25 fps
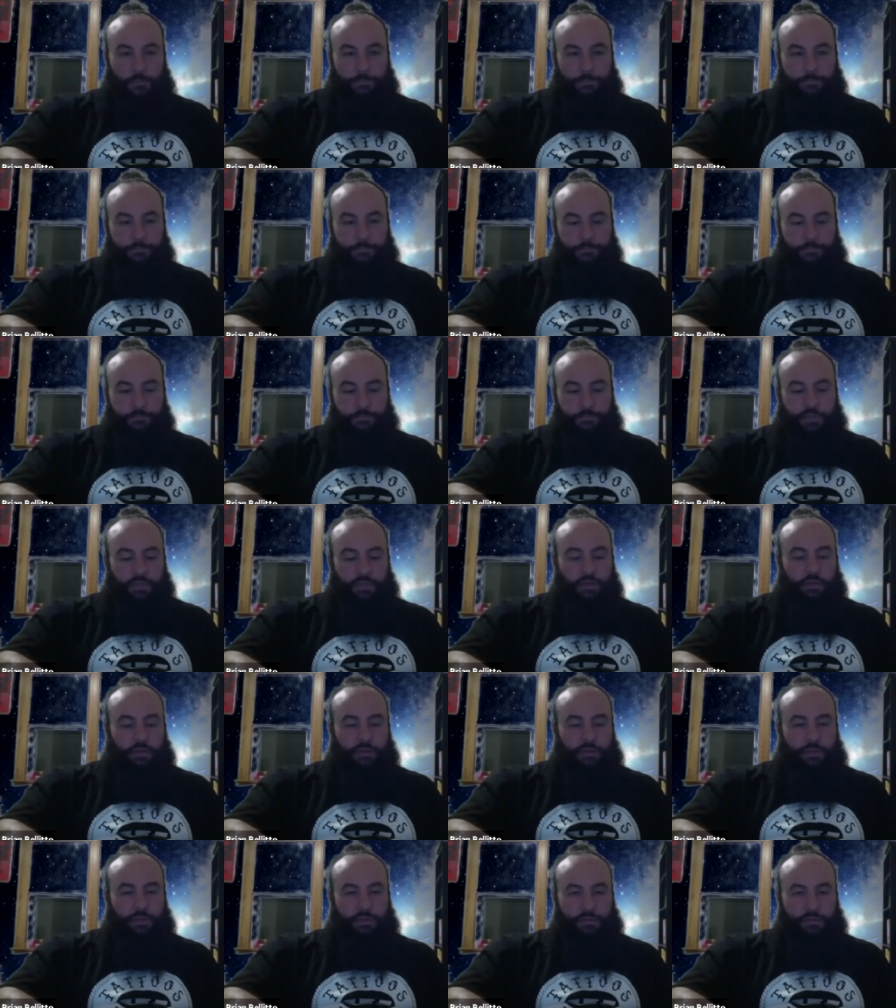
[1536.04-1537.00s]
Yeah, I
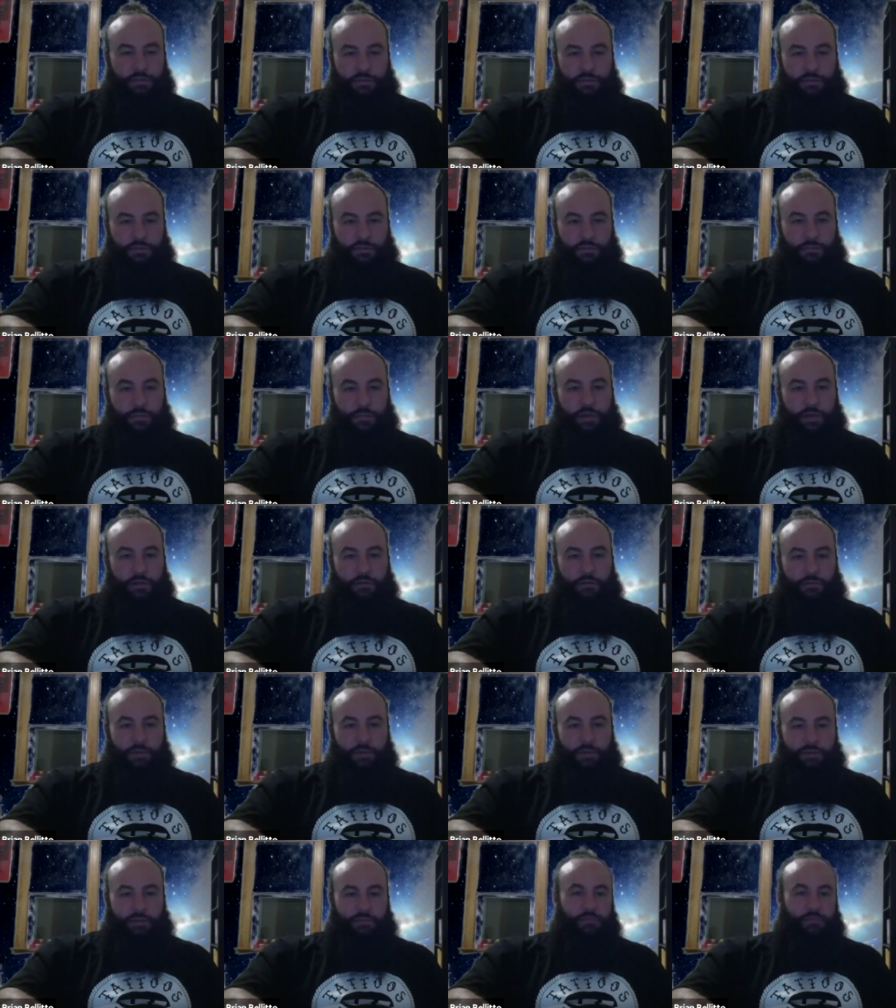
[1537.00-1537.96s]
think it's just a matter of
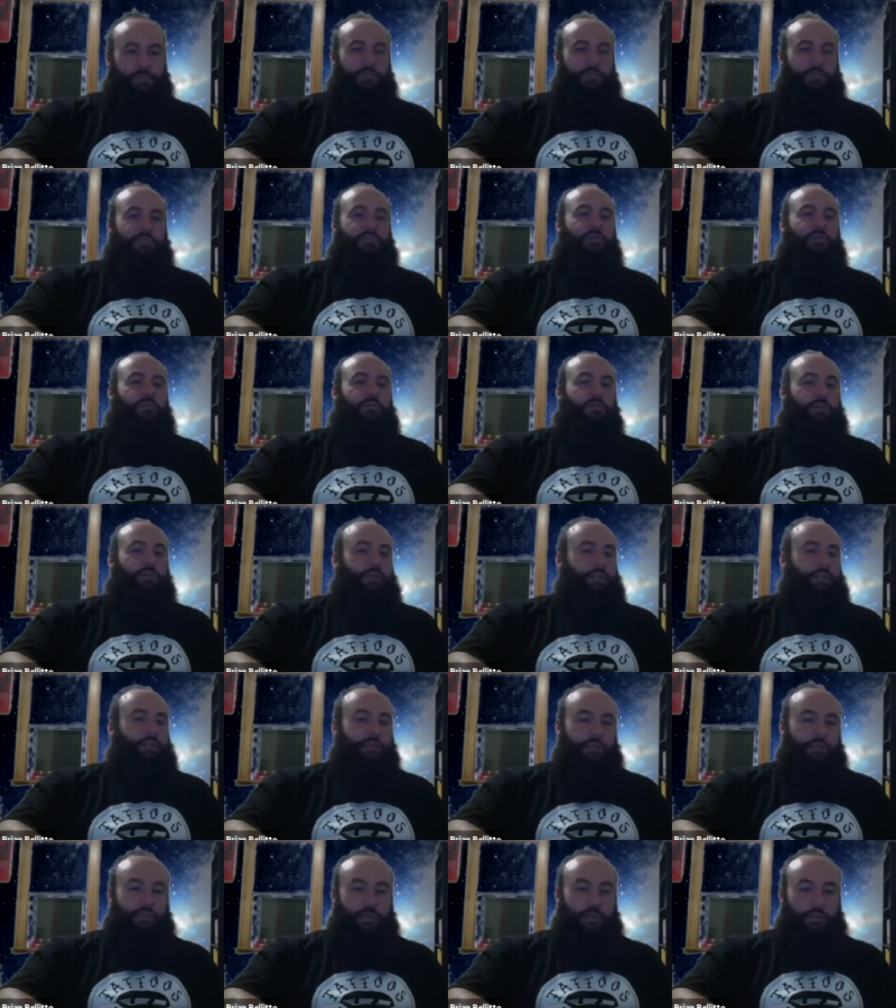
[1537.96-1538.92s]
like some people don't need
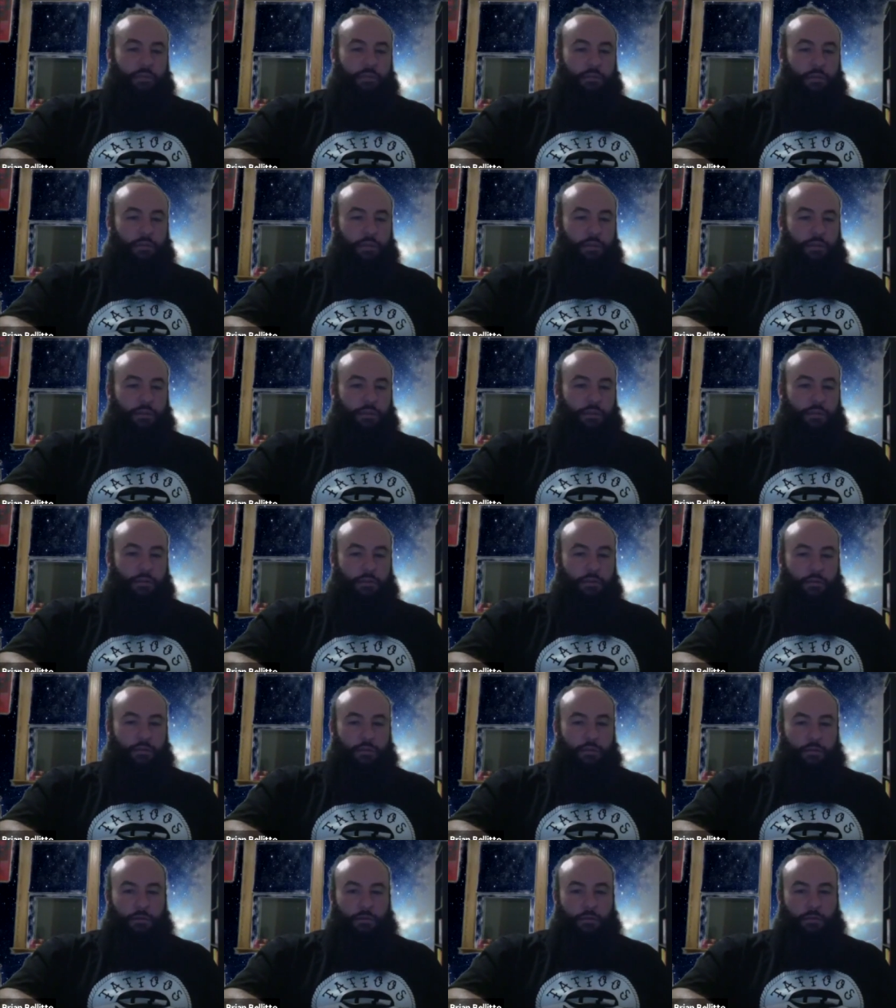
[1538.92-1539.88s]
it yet. I think
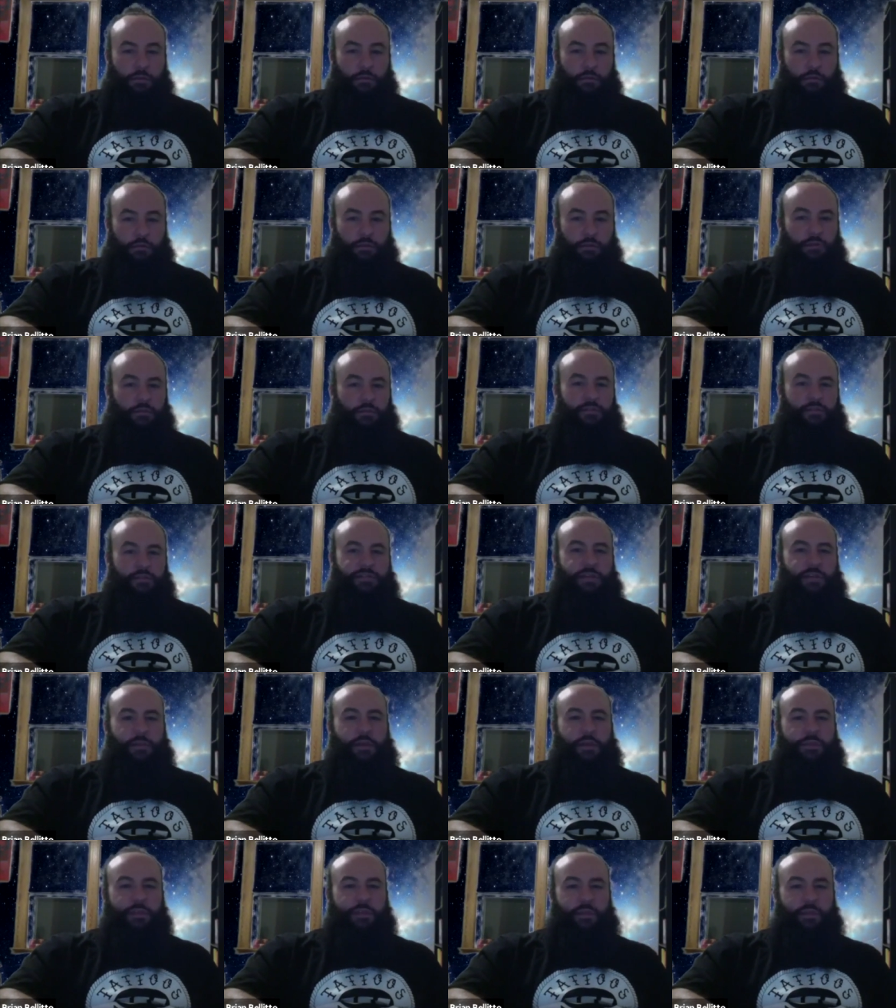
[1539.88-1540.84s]
the only time
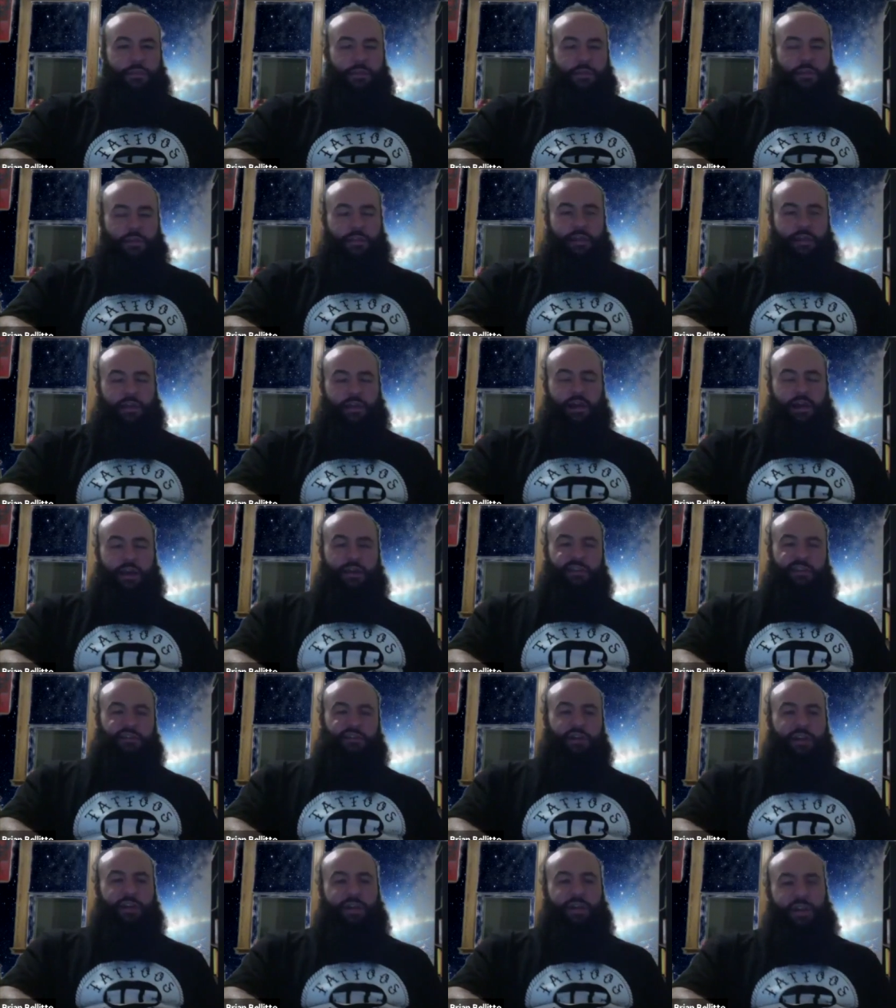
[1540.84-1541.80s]
I think that like I
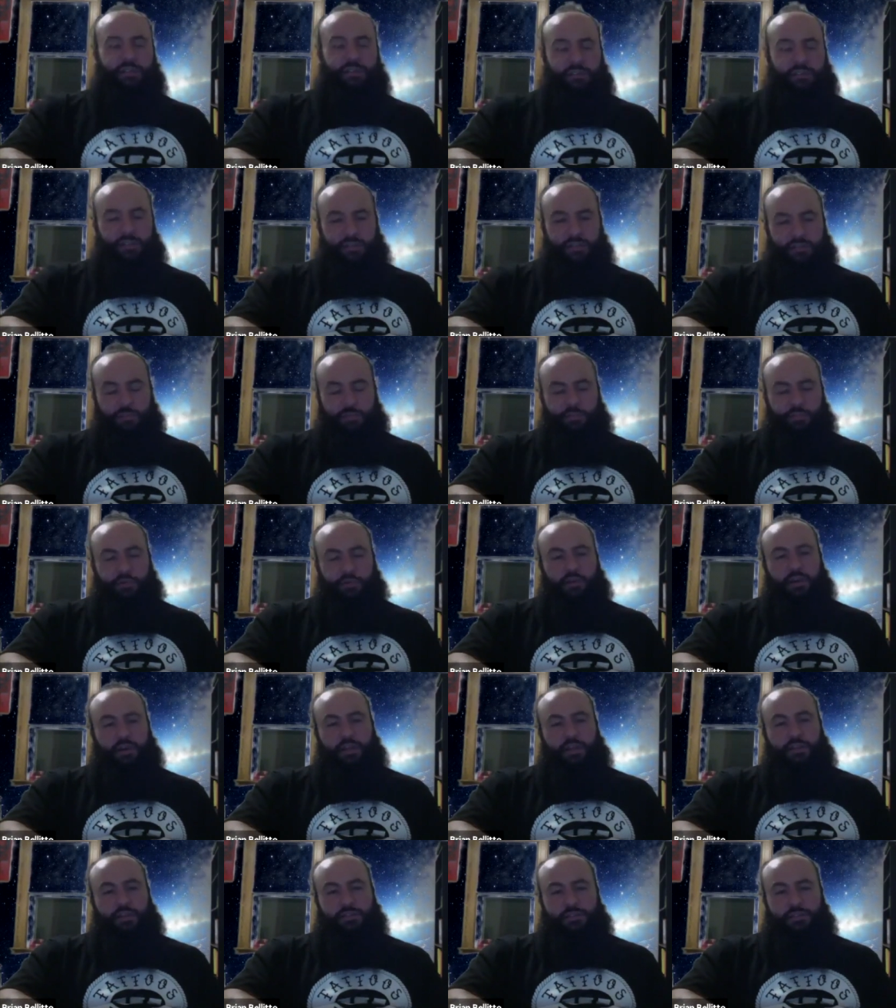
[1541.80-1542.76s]
hesitate to put it
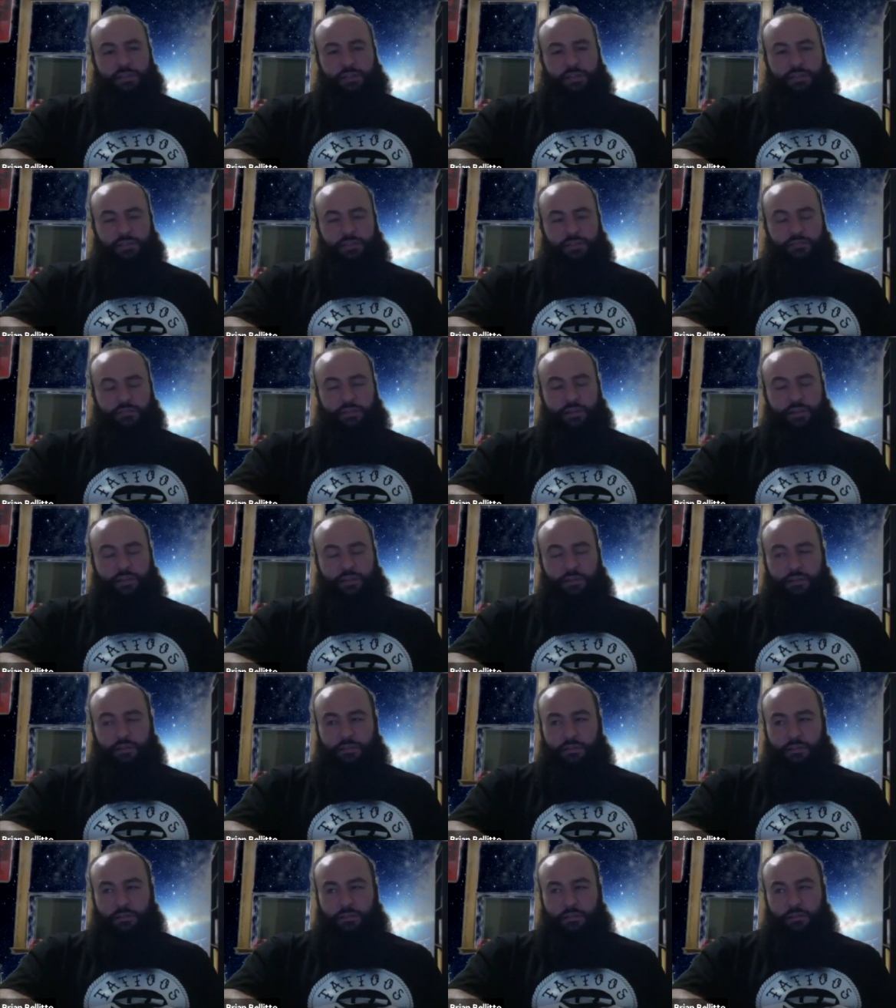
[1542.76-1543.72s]
in is if like
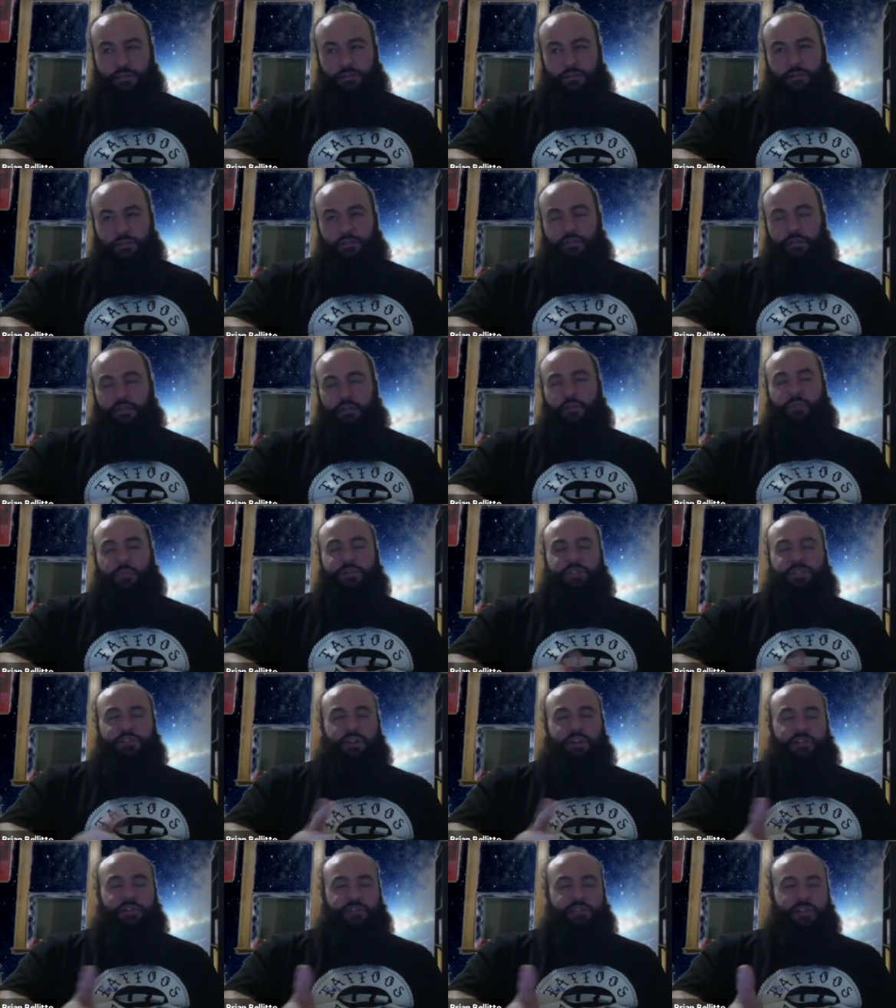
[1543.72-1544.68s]
it would
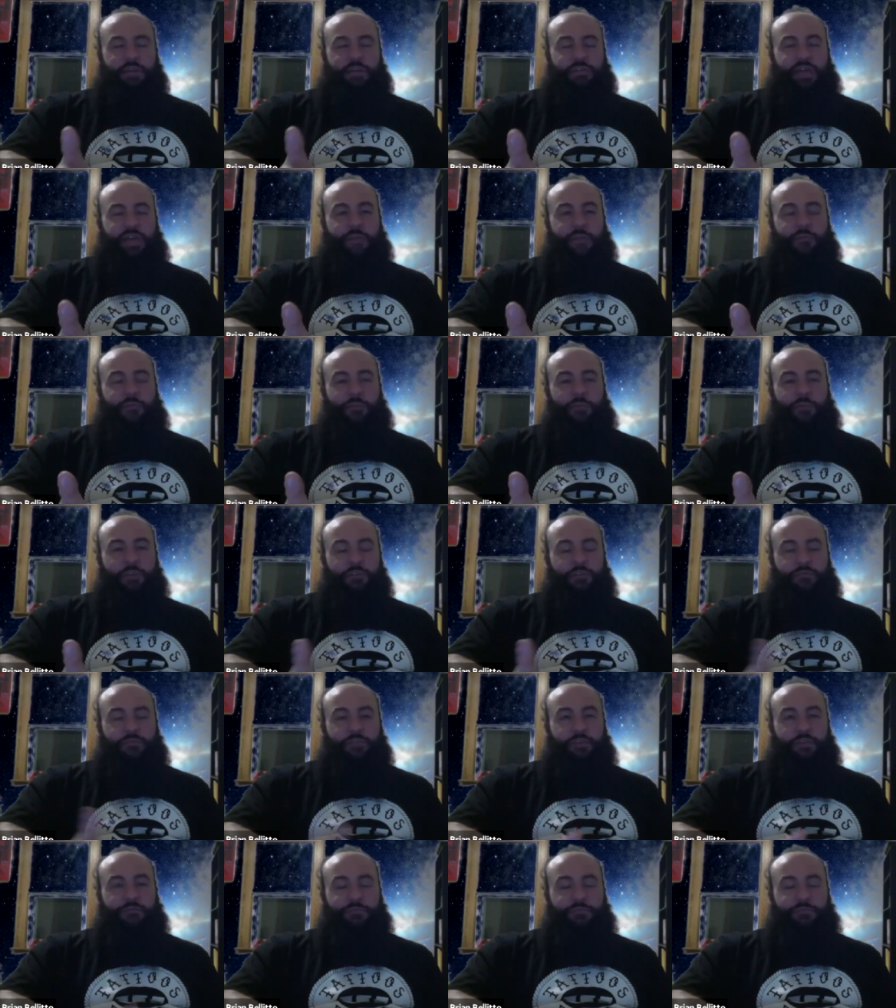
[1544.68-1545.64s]
suck that happened, but
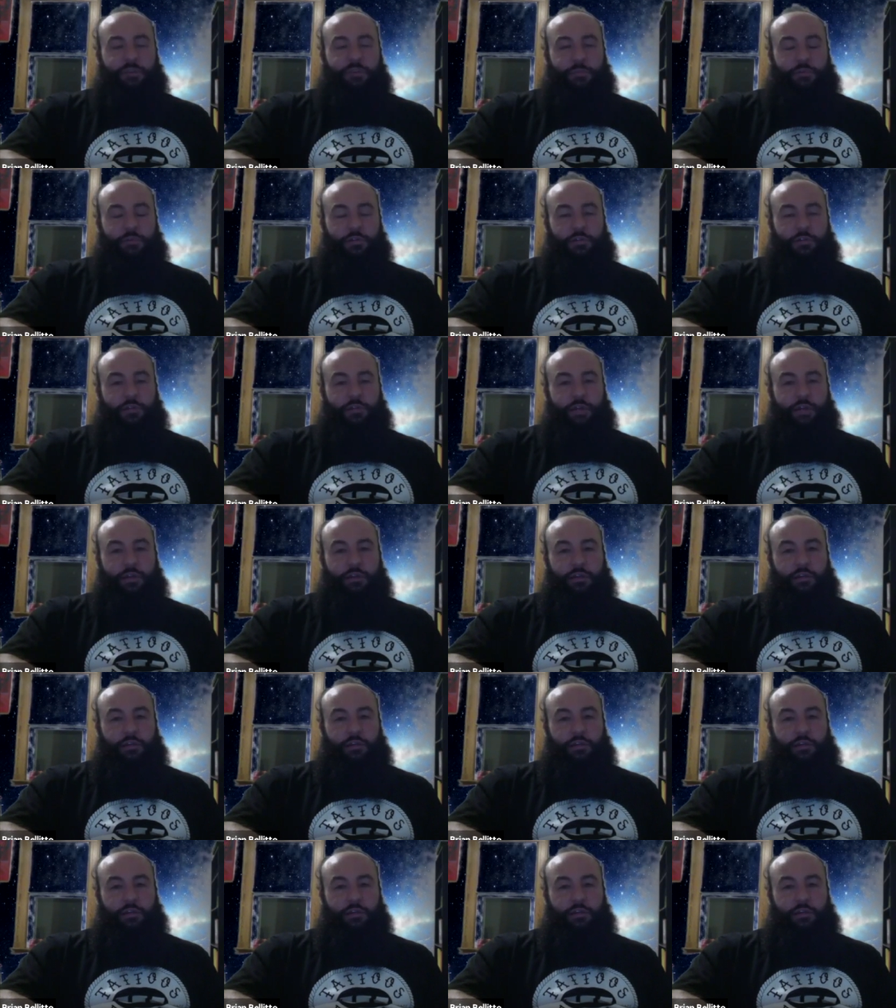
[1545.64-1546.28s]
if people are like